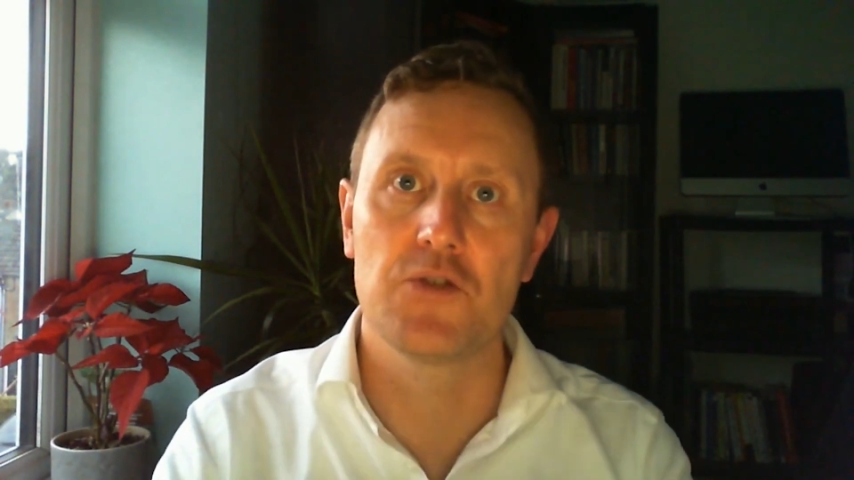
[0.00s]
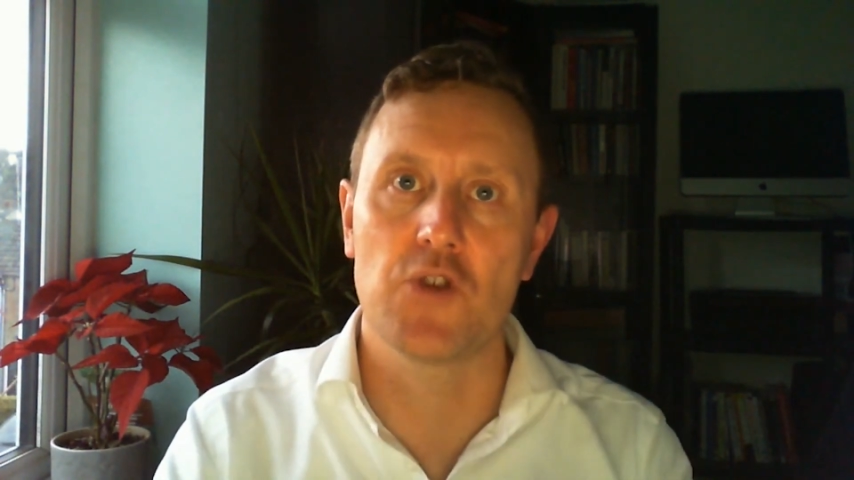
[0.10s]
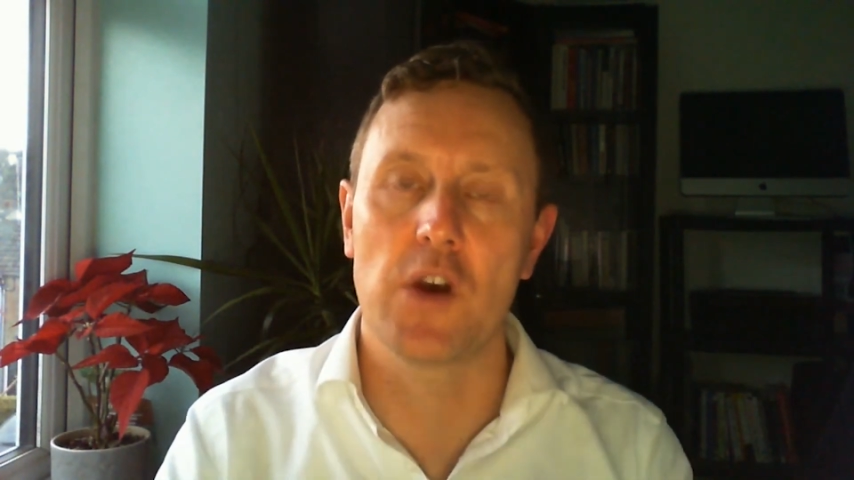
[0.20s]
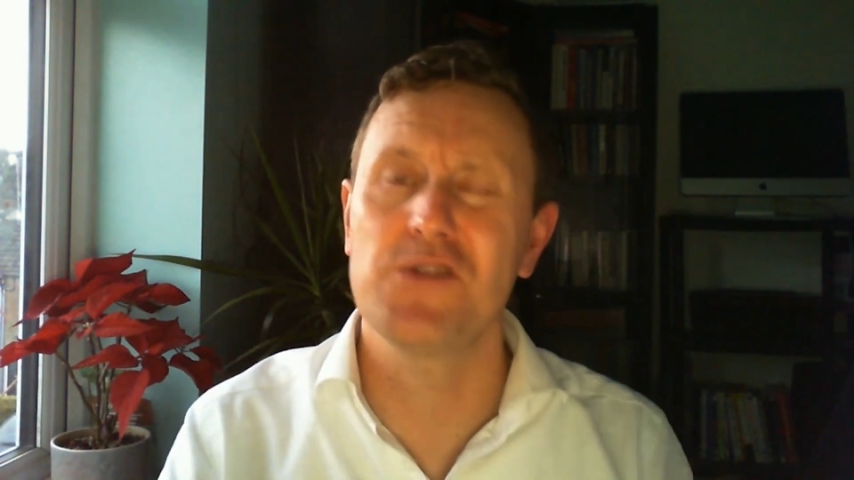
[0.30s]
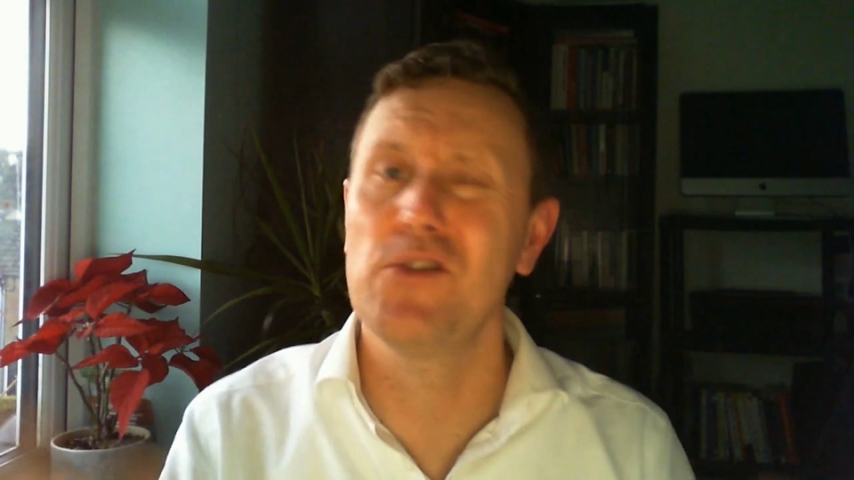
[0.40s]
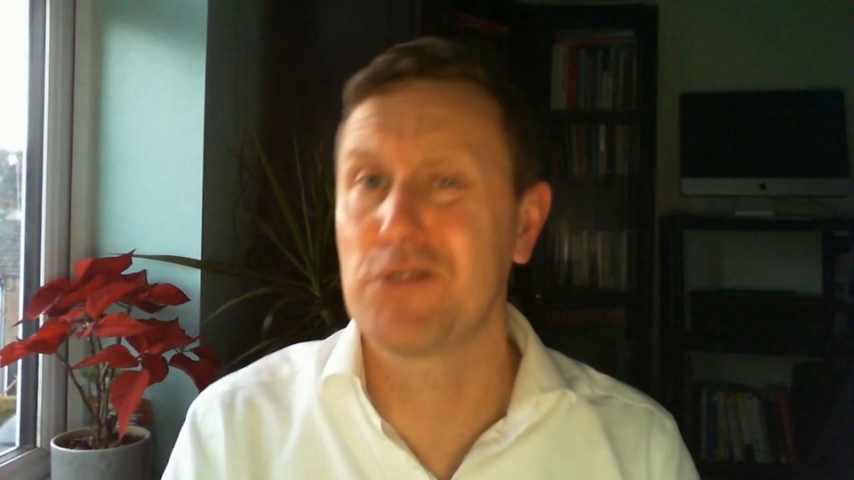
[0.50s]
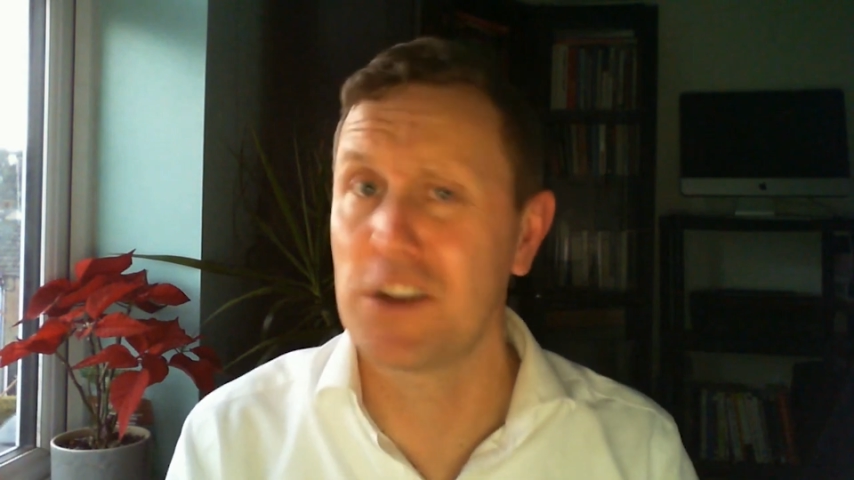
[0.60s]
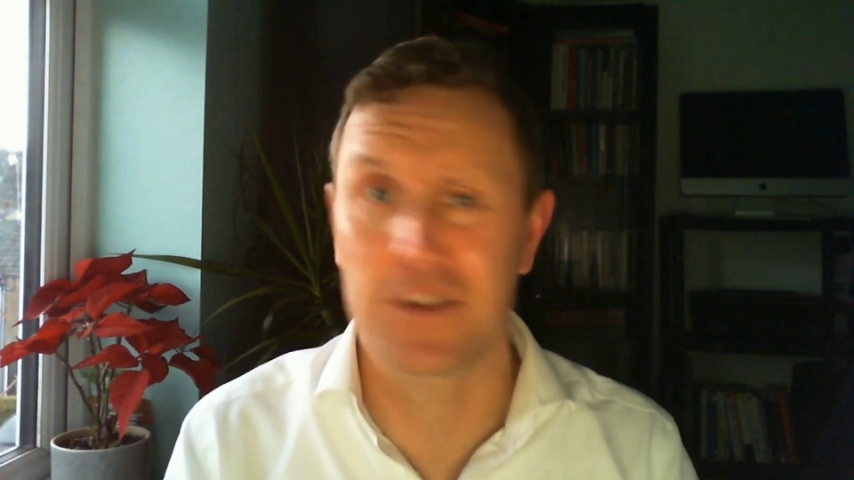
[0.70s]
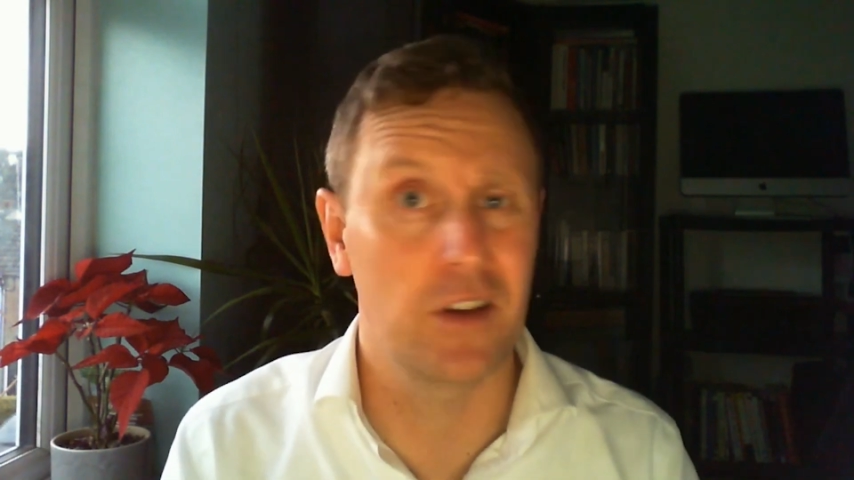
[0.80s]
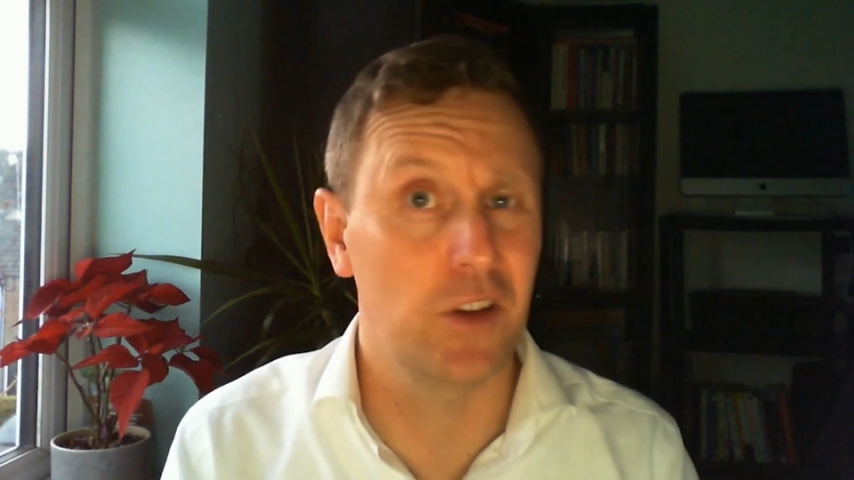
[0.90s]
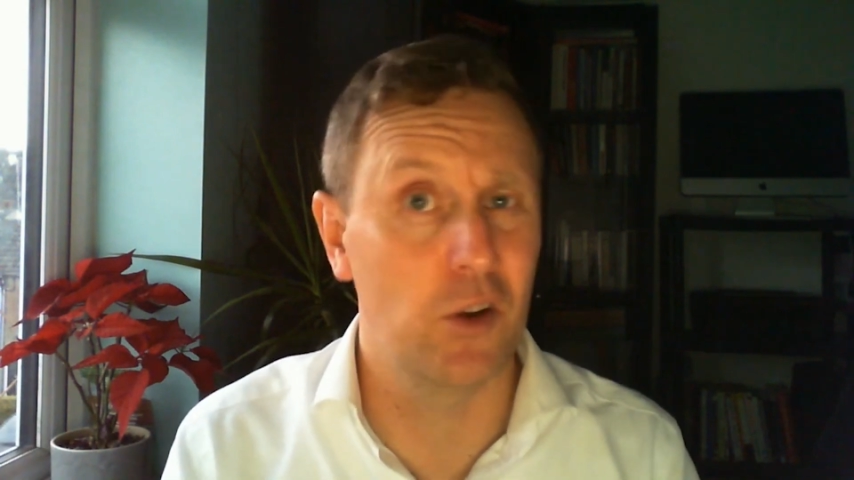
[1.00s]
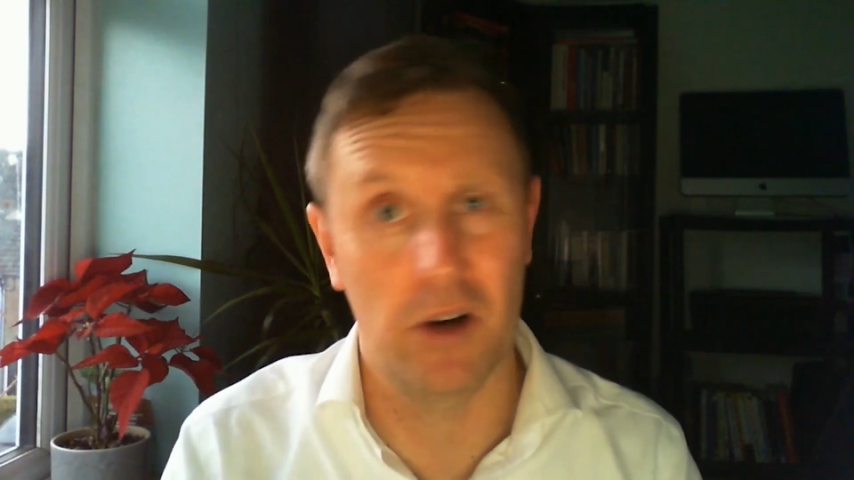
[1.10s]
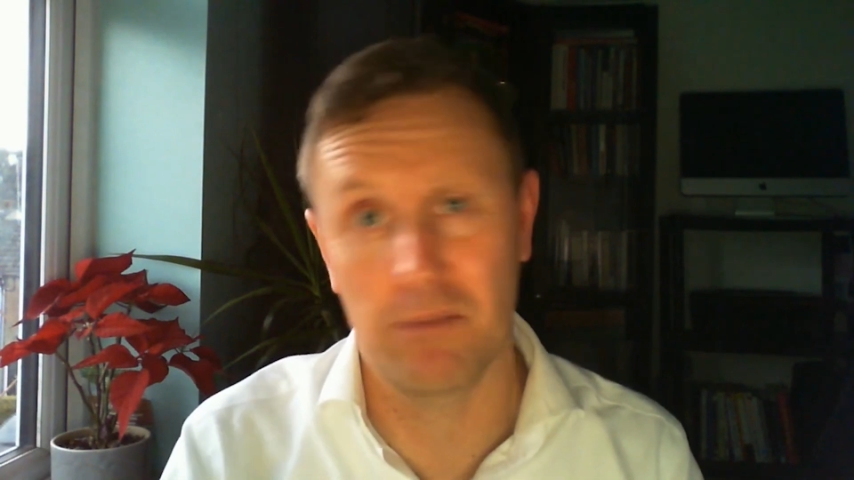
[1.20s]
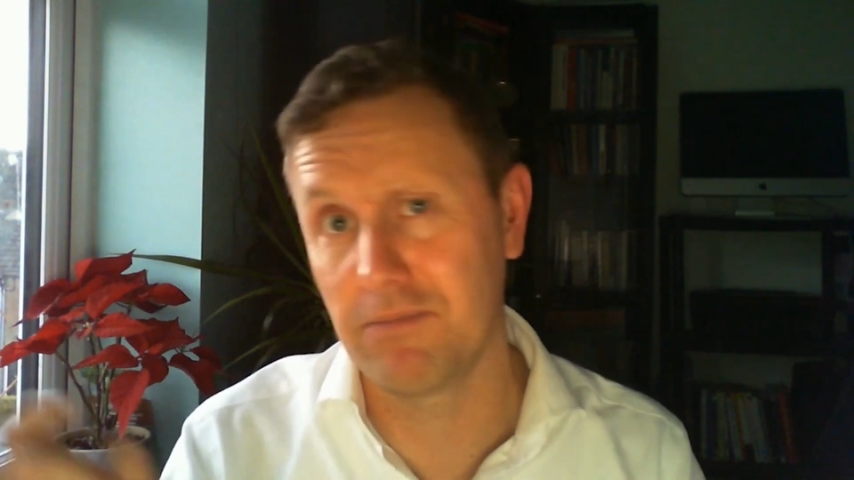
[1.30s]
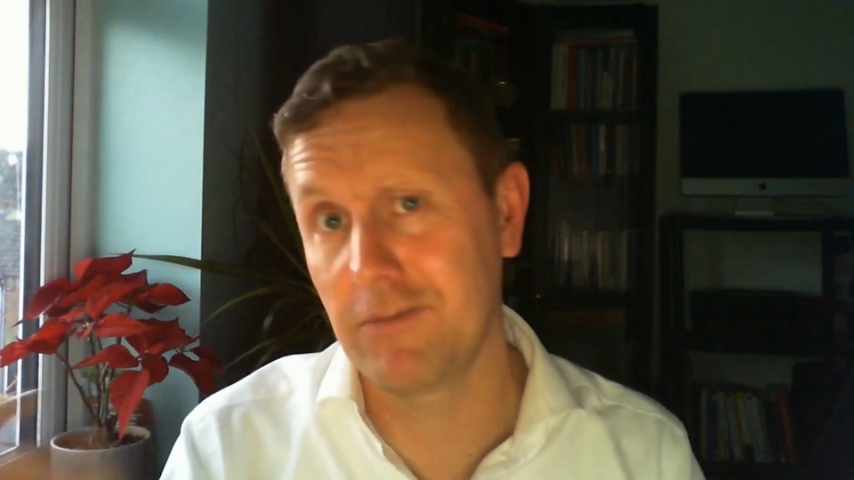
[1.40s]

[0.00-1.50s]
So it's not just that you're a